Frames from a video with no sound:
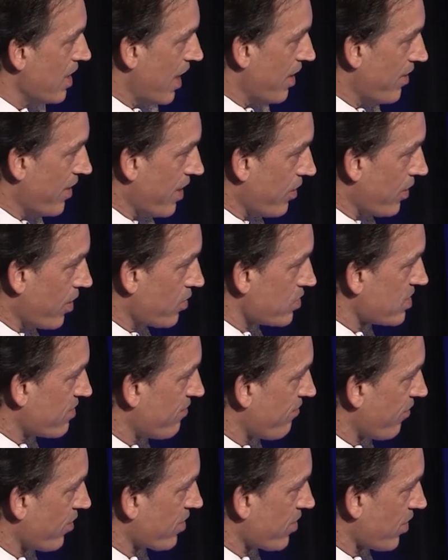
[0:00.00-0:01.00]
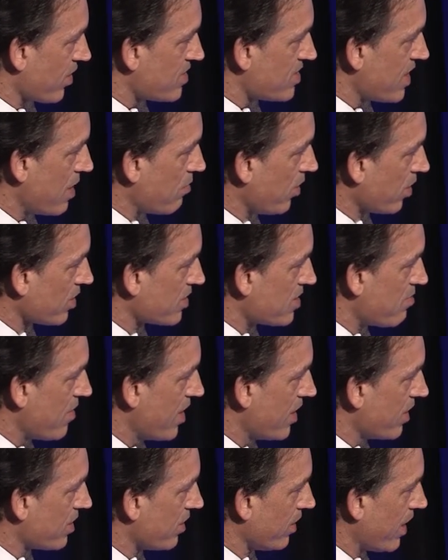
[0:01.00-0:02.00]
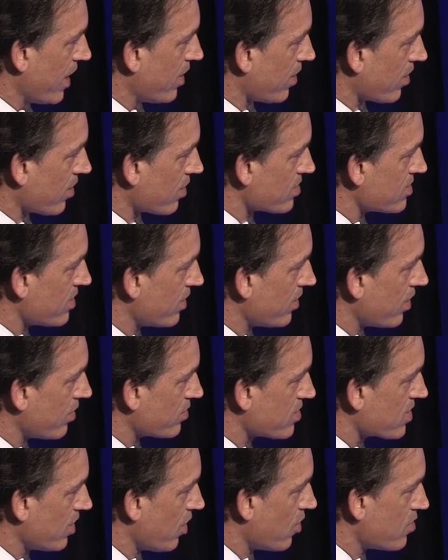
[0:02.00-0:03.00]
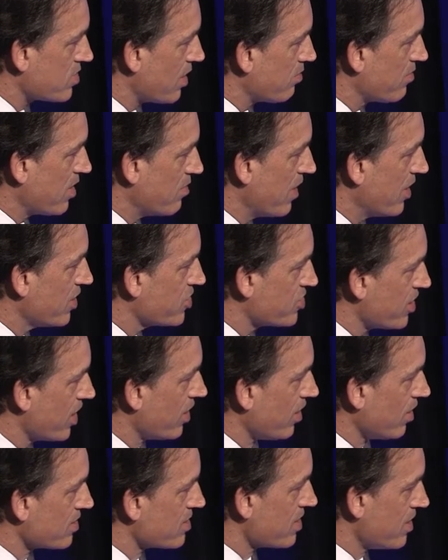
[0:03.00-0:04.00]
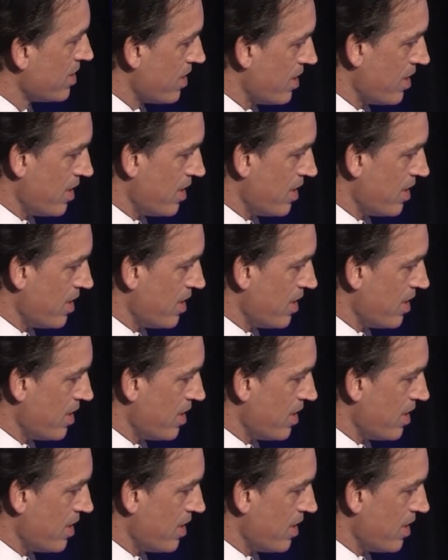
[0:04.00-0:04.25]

And then those further assemble to make layers, and those close up to make shells.